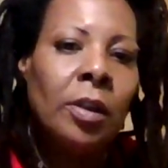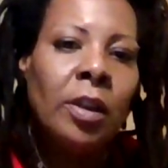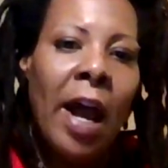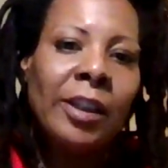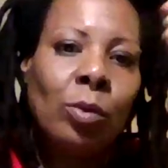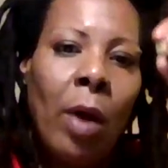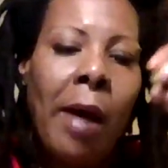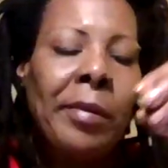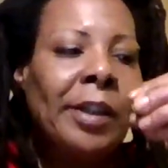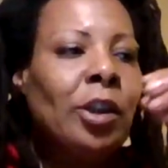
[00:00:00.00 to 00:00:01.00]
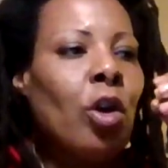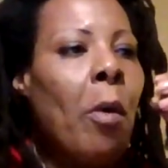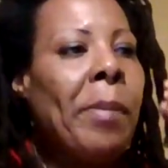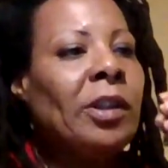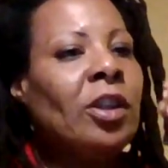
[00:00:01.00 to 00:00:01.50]
That's what I'm like, yo,
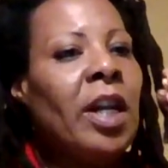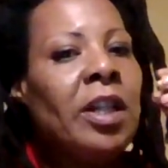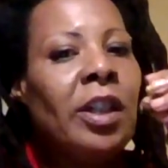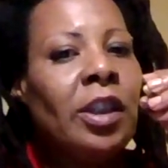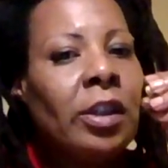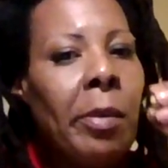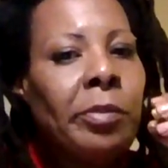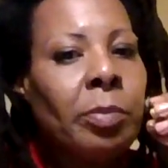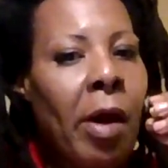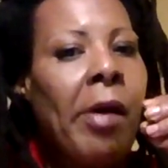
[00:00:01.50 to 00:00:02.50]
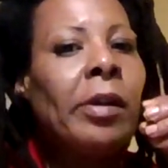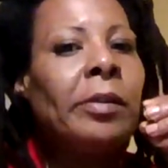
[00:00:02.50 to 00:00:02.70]
bitch, they did something special.